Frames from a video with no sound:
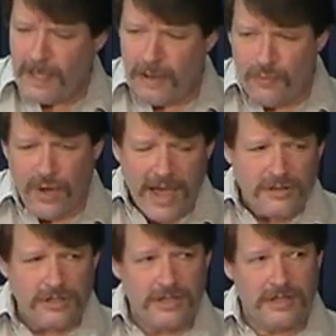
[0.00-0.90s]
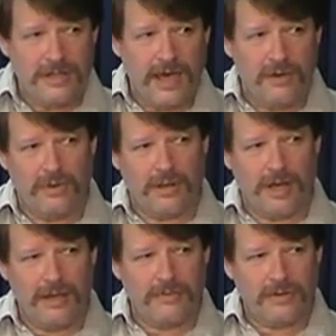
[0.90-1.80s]
If we actually did that in real
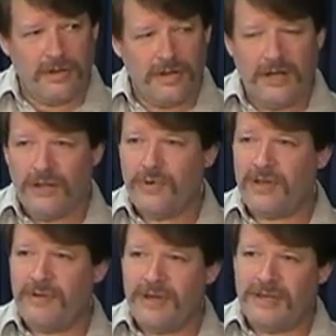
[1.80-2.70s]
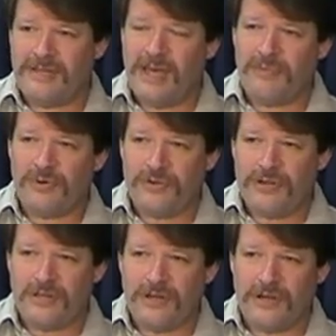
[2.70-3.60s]
life, we could be an example for
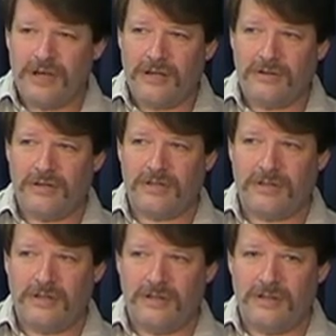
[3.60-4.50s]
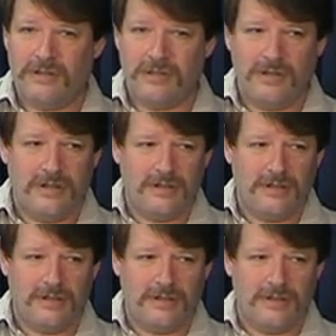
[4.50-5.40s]
these other countries.
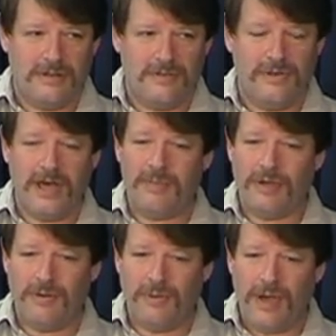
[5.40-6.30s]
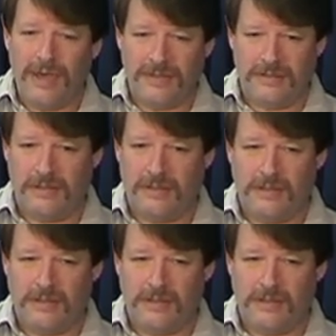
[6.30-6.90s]
Wouldn't that be great?